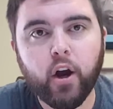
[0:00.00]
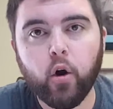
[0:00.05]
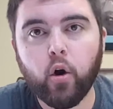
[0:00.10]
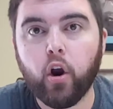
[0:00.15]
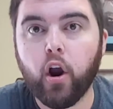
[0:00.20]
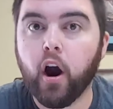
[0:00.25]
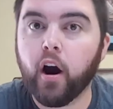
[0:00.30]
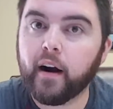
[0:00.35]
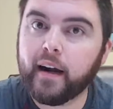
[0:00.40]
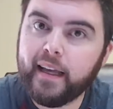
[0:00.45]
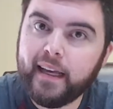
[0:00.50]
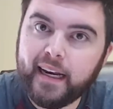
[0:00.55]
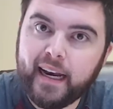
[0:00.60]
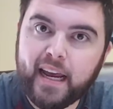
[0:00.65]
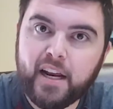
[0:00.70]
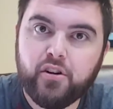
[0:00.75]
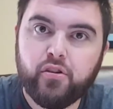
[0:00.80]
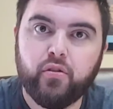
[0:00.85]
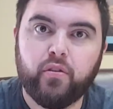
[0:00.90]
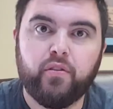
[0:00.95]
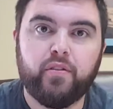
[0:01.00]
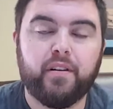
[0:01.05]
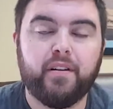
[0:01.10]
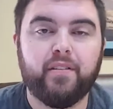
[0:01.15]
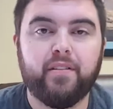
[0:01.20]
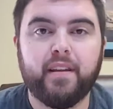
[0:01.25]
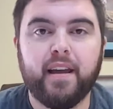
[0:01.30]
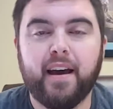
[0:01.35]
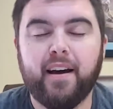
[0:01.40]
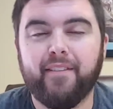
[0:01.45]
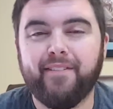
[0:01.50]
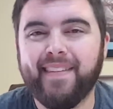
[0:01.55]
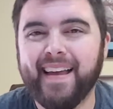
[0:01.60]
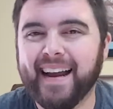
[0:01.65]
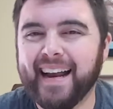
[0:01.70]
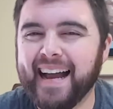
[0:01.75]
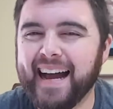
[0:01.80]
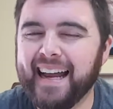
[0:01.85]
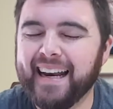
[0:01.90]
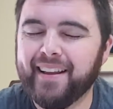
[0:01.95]
guardian angels and stuff,
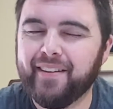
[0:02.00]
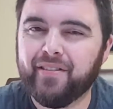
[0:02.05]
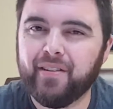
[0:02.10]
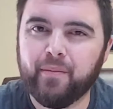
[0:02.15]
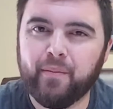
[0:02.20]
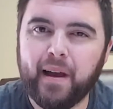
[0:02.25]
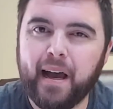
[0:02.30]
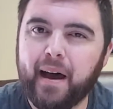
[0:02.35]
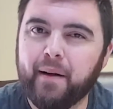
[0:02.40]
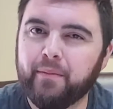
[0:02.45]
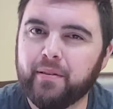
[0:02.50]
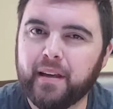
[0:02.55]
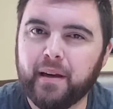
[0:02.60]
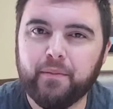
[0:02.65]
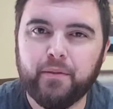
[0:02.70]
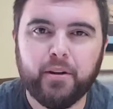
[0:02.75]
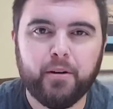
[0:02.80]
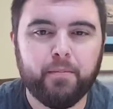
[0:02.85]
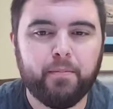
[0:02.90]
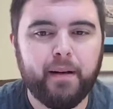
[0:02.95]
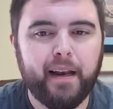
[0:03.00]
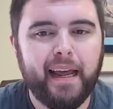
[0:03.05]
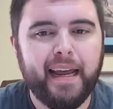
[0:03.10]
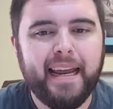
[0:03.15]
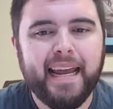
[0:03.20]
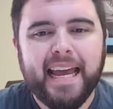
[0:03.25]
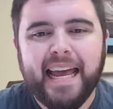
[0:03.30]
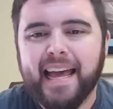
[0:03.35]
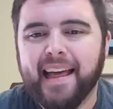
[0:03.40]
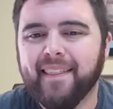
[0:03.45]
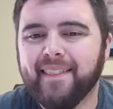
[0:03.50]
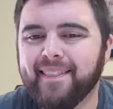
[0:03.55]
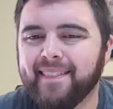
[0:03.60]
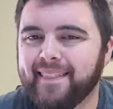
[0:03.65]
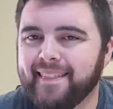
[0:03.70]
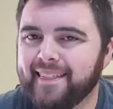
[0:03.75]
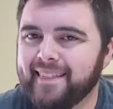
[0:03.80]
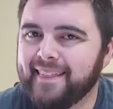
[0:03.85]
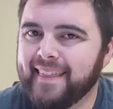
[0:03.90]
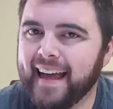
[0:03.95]
that kind of sometimes comes into play.
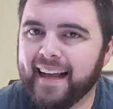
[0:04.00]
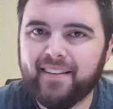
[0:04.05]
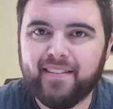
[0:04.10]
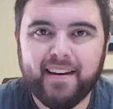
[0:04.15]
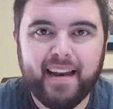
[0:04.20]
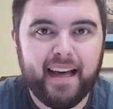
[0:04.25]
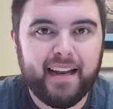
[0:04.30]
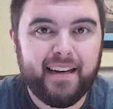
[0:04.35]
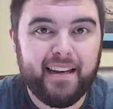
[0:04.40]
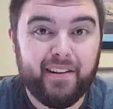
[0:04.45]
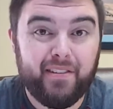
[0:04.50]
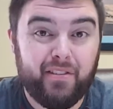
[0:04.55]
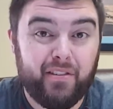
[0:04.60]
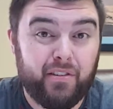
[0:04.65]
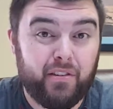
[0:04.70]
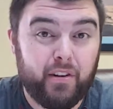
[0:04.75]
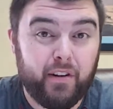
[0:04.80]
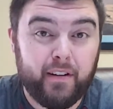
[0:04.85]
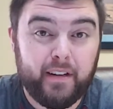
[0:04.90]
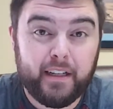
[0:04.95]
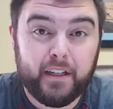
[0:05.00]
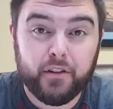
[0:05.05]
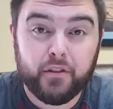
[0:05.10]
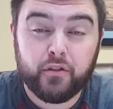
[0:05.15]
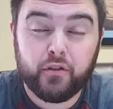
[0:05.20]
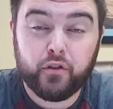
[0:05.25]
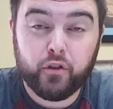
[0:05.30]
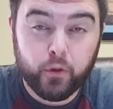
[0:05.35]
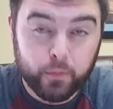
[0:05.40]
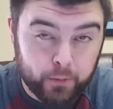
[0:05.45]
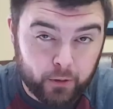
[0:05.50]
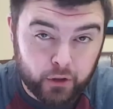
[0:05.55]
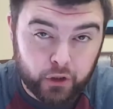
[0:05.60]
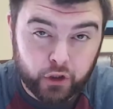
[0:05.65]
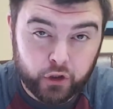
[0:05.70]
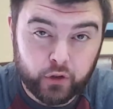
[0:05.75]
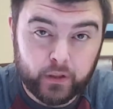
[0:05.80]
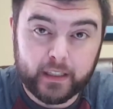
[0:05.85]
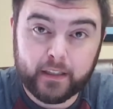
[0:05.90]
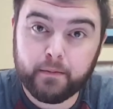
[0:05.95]
That's not necessarily a super
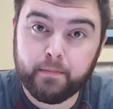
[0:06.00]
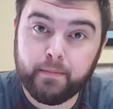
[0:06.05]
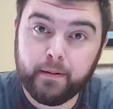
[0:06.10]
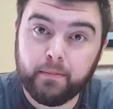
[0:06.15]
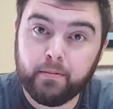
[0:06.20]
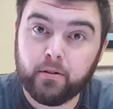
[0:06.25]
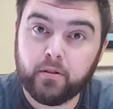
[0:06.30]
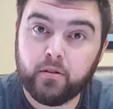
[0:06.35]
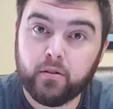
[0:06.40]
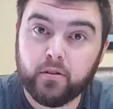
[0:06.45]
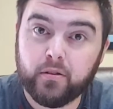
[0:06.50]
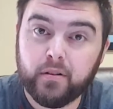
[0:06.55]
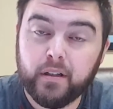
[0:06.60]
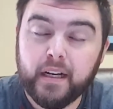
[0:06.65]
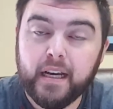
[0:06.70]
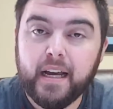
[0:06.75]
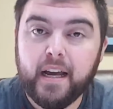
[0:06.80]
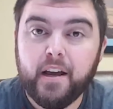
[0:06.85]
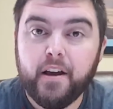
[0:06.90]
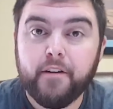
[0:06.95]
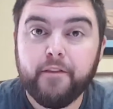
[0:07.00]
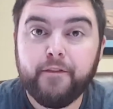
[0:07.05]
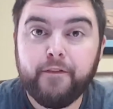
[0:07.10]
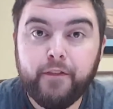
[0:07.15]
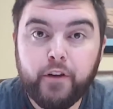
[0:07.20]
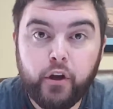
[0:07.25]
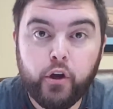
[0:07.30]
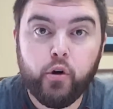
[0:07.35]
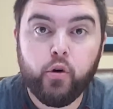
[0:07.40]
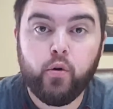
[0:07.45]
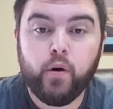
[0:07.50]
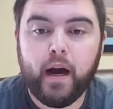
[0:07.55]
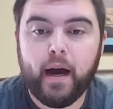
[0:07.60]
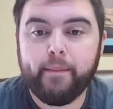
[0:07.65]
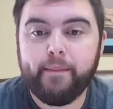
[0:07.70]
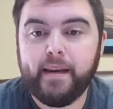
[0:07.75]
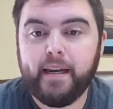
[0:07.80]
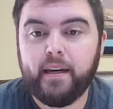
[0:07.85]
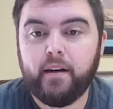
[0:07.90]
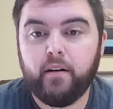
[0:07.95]
strict biblical view. I
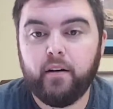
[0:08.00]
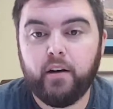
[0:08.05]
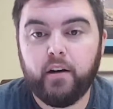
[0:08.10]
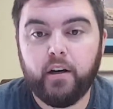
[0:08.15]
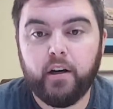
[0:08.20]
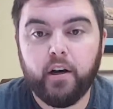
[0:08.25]
mean,